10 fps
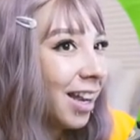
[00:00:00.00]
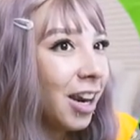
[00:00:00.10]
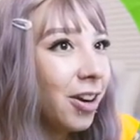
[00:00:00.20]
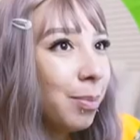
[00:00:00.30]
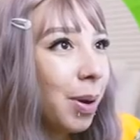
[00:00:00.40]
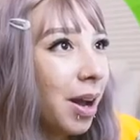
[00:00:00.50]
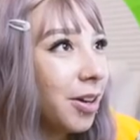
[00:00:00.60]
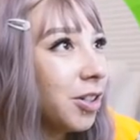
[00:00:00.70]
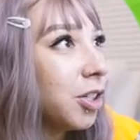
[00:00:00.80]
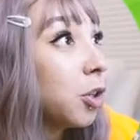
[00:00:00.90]
Harry
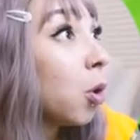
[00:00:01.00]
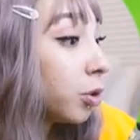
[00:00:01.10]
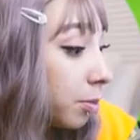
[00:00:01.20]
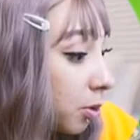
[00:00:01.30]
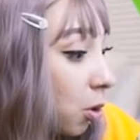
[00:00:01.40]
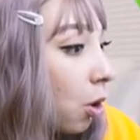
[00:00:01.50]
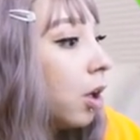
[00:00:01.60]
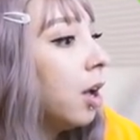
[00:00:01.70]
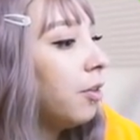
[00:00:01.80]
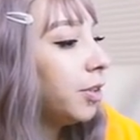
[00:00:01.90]
Potter, such a wholesome
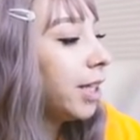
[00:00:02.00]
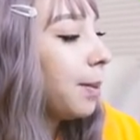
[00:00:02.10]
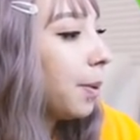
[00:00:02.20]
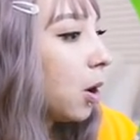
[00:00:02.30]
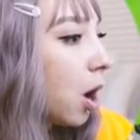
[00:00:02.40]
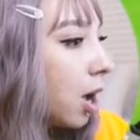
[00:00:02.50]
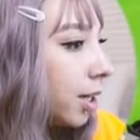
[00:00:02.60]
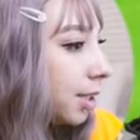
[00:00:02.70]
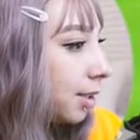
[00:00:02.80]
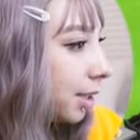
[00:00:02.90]
soul. Filippo,
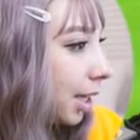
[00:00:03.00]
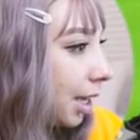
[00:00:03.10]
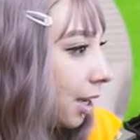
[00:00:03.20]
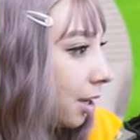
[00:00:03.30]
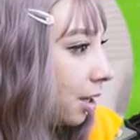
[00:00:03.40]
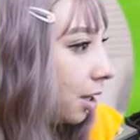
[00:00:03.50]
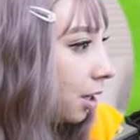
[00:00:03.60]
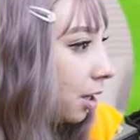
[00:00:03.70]
honestly?